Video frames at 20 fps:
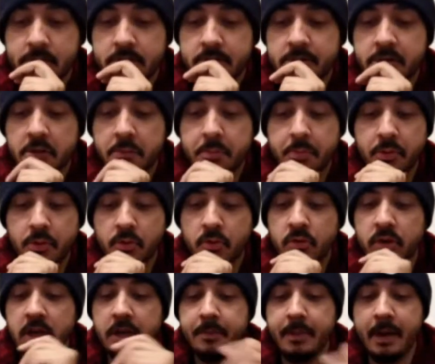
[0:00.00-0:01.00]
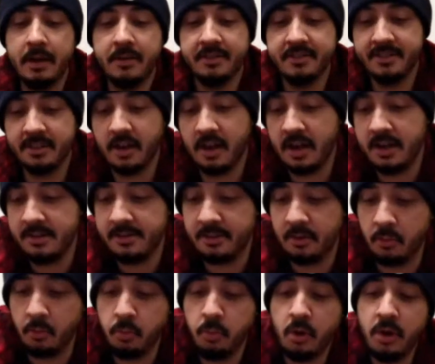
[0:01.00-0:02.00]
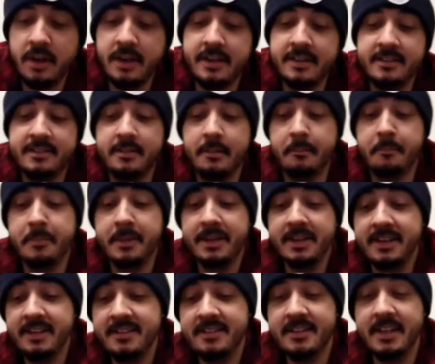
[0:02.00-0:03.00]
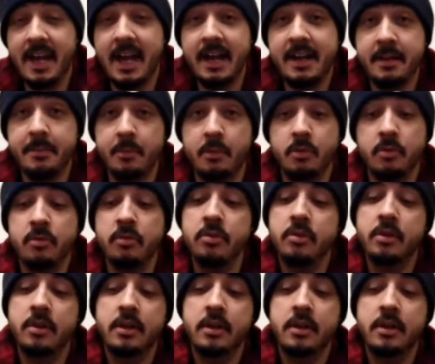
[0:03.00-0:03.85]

So purely about size. So what is the biggest animal